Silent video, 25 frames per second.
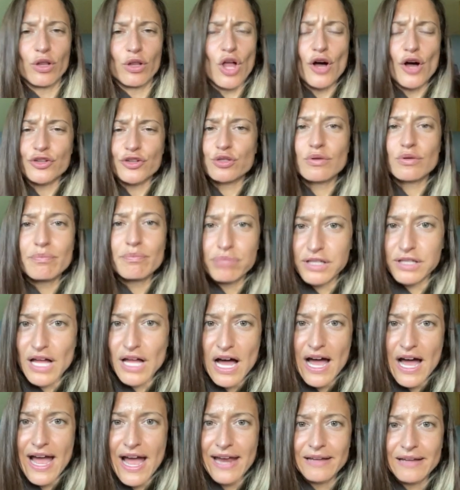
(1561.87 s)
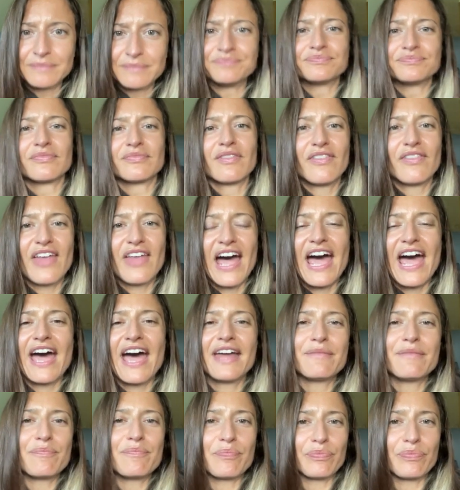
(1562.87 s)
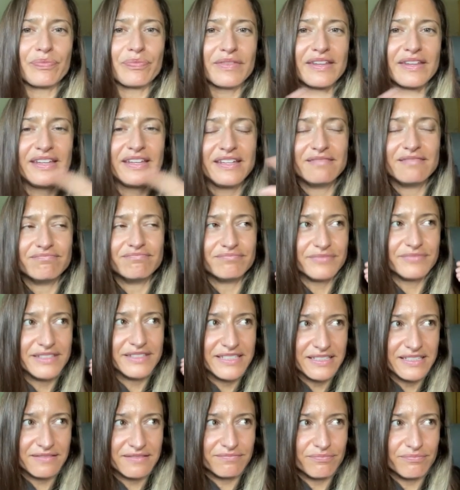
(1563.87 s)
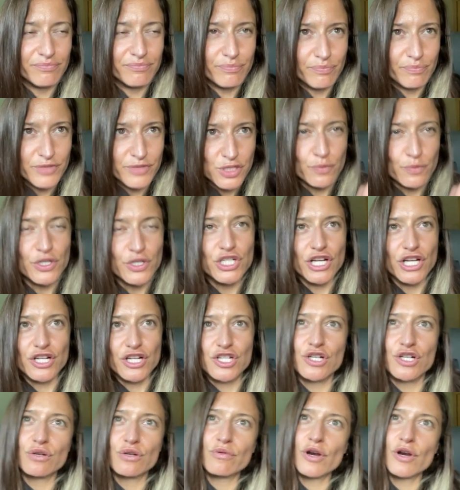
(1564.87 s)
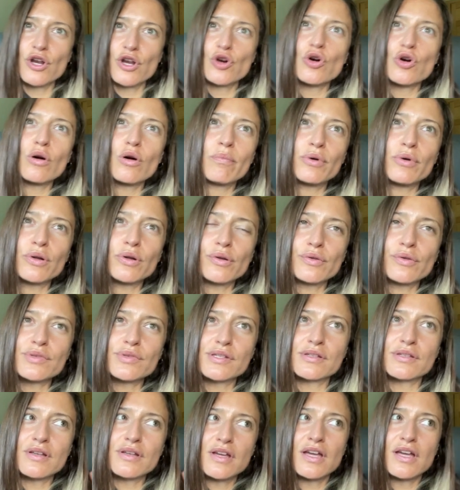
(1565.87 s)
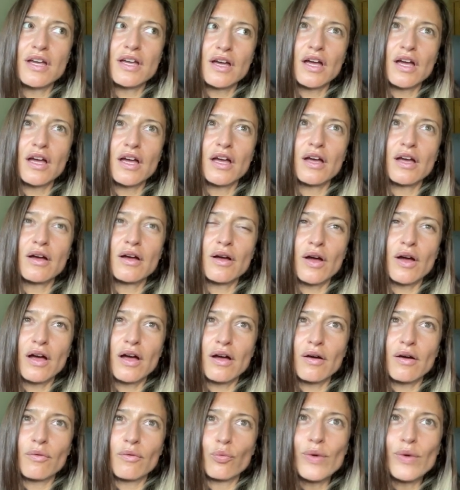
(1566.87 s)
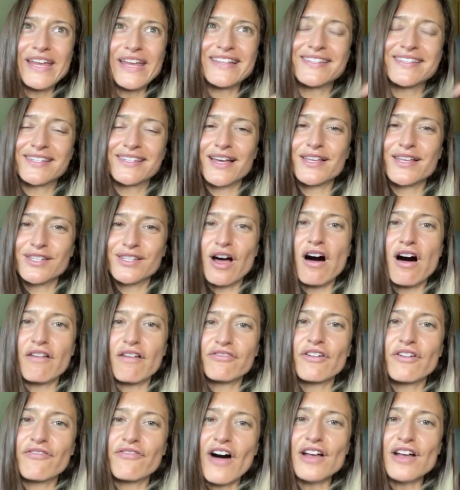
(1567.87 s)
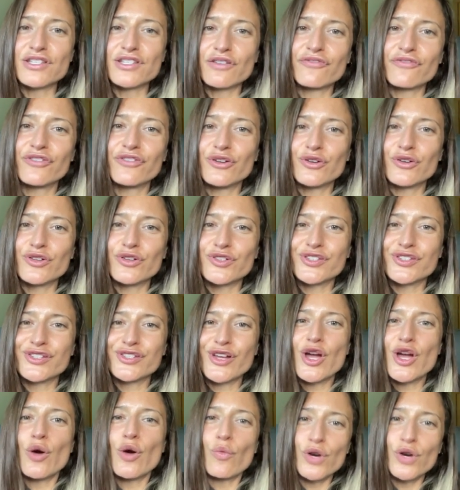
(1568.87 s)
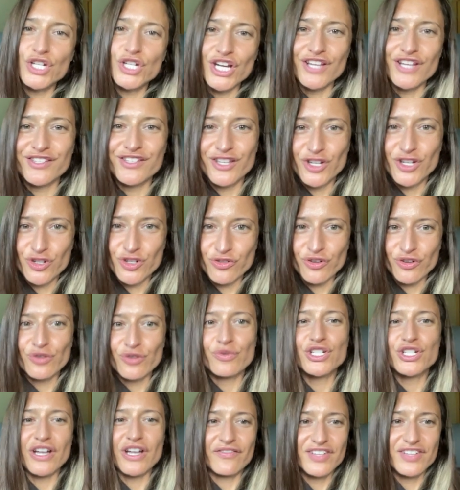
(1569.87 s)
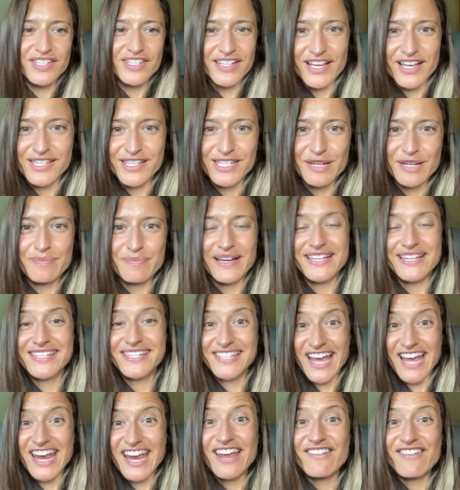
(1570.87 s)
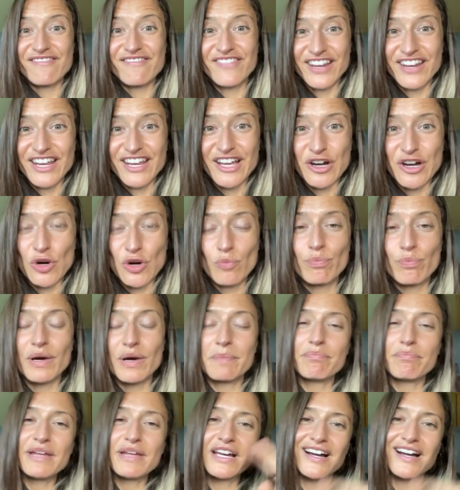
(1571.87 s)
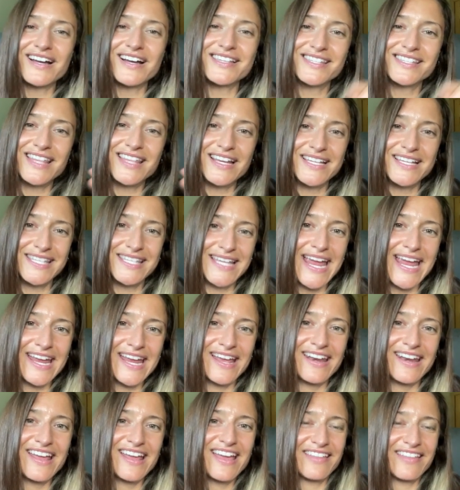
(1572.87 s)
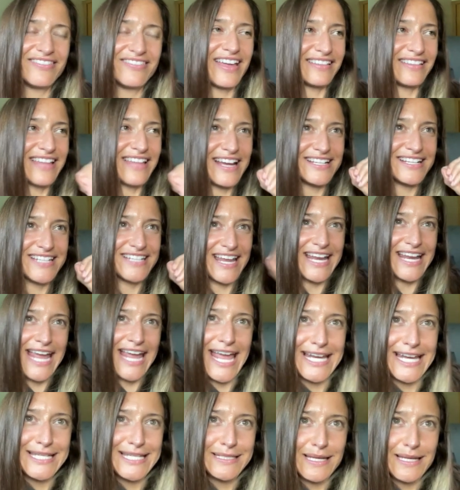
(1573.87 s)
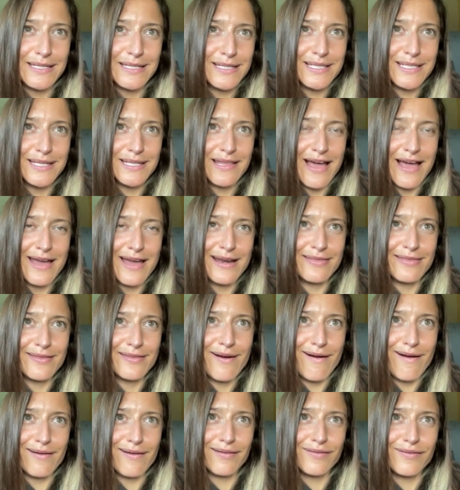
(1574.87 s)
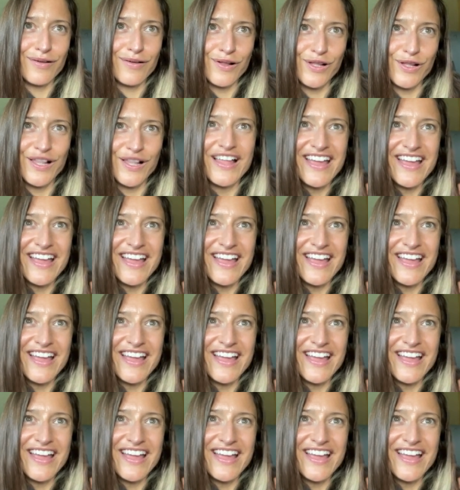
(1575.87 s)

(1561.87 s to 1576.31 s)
also imply that switching to renewables weans us off of fossil fuels, which isn't true, which I've discussed in my second video. But because they say it, they like dedicate a sentence to that in the article,